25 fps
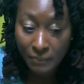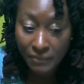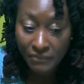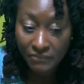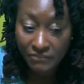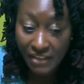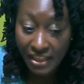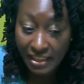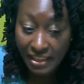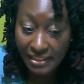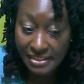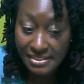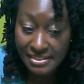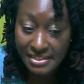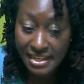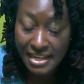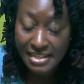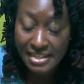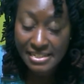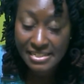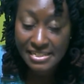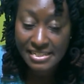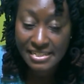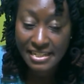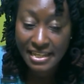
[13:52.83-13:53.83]

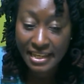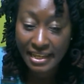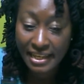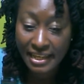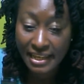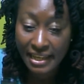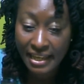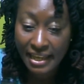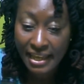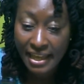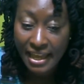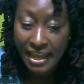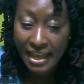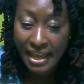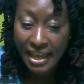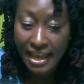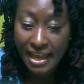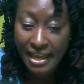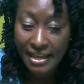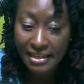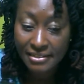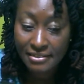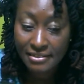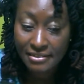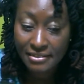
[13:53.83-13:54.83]
Valentine's Day,
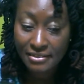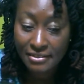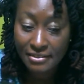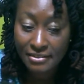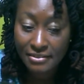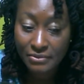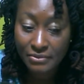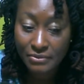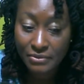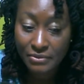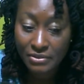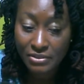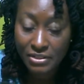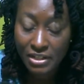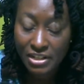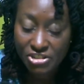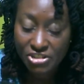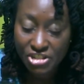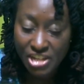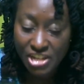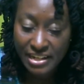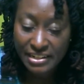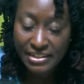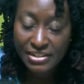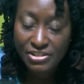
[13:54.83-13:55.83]
and not
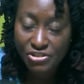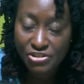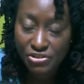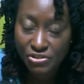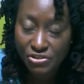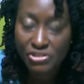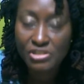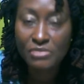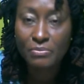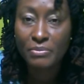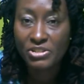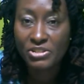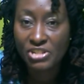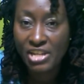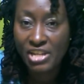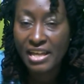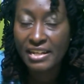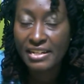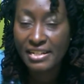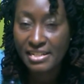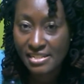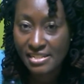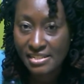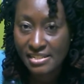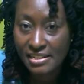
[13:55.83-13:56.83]
Chinese New Year's, but
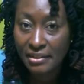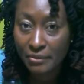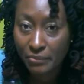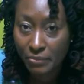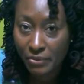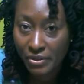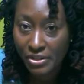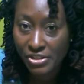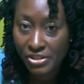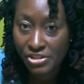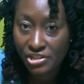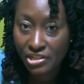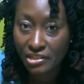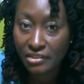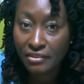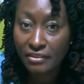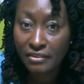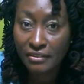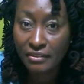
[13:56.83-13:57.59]
Chinese celebration.